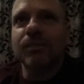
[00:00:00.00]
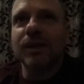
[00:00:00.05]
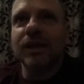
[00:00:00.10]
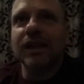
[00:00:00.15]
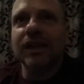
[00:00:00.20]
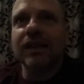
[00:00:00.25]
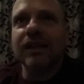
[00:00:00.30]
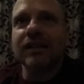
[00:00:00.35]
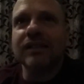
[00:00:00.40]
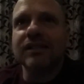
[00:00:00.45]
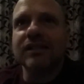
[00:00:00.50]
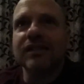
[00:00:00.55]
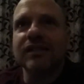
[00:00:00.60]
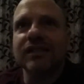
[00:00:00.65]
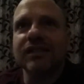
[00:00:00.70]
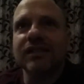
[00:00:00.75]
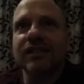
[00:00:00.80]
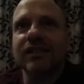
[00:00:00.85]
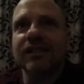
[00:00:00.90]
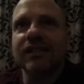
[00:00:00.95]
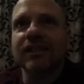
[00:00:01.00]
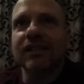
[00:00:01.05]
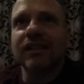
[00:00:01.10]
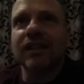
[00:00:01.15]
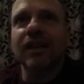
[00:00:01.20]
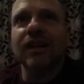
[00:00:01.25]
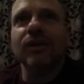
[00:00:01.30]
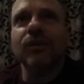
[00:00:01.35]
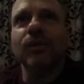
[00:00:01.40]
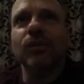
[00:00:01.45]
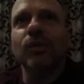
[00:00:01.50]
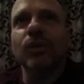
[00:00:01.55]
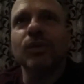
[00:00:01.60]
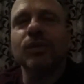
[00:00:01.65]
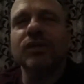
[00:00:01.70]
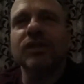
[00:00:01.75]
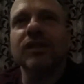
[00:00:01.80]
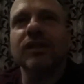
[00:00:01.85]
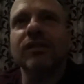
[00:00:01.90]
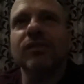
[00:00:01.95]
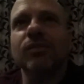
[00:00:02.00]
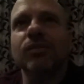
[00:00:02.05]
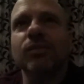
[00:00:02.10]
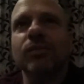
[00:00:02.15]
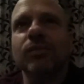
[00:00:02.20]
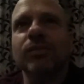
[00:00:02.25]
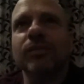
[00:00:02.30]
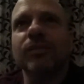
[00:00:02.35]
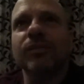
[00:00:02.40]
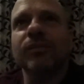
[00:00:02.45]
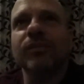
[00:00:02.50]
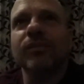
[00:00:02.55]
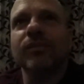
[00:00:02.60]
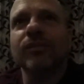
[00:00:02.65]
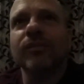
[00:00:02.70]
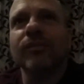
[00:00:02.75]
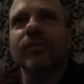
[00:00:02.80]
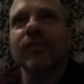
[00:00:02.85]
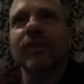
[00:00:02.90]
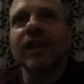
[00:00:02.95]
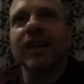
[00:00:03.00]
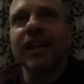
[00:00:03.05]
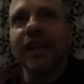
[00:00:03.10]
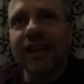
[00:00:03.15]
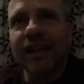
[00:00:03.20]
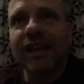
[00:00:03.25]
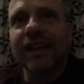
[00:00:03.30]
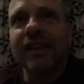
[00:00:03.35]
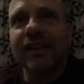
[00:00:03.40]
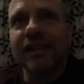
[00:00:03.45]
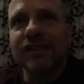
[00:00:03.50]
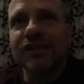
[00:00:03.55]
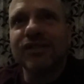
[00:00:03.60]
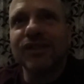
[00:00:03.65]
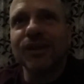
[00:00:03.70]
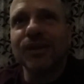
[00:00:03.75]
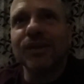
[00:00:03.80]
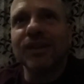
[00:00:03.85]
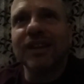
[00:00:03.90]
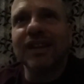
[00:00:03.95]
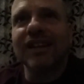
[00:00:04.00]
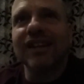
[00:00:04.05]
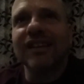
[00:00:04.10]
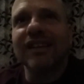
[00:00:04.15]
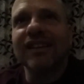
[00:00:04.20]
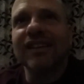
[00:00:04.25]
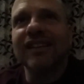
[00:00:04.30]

peas. No, what was it? What in Indy's? In Indy's food, yeah.